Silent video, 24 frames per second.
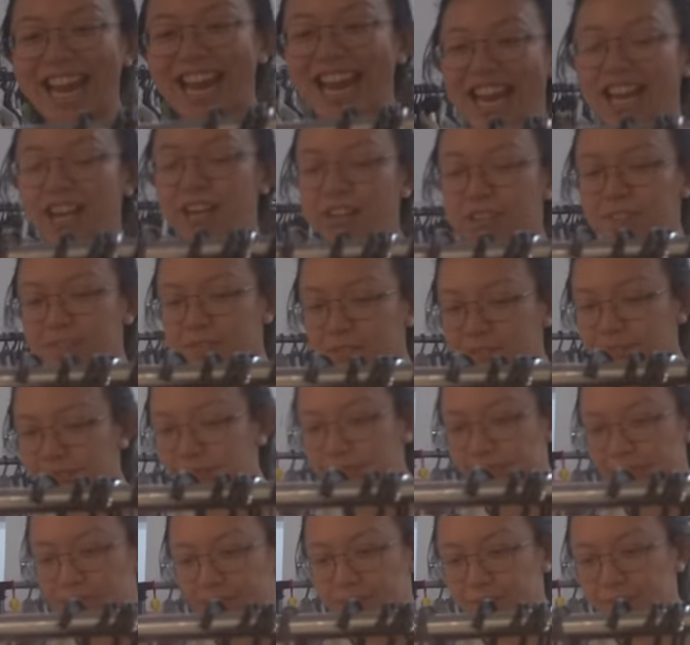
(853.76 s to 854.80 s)
Sometimes it's
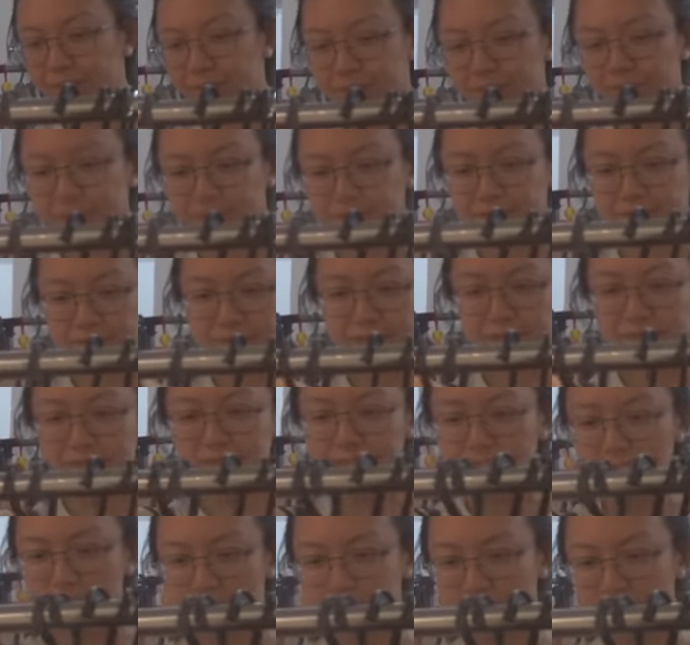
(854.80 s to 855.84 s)
closed, sometimes it's
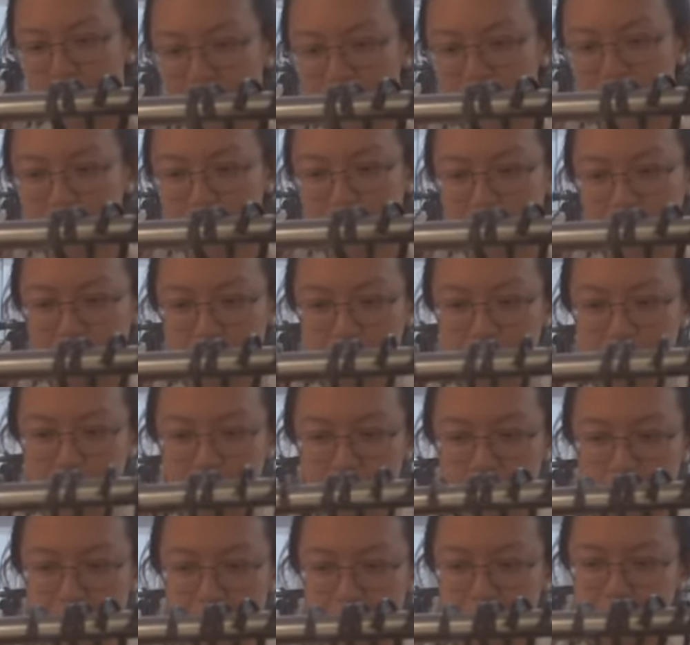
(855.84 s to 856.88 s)
open. I asked the owner
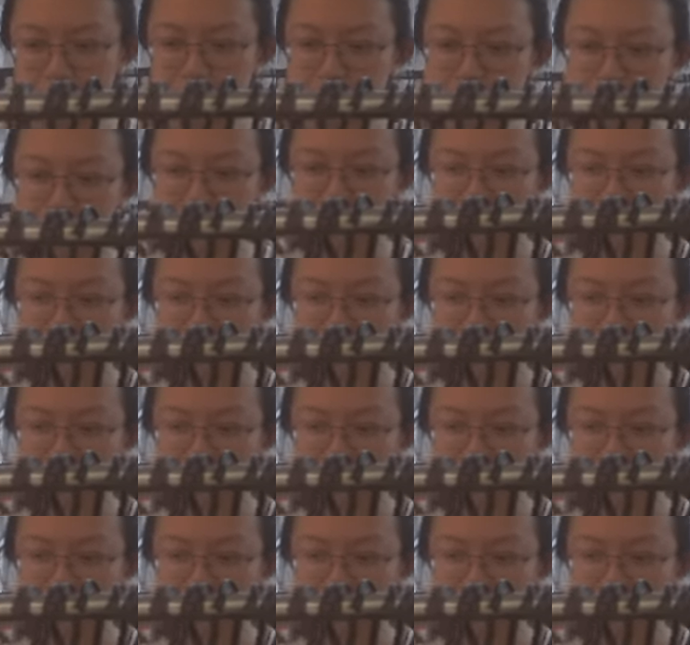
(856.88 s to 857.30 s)
slash like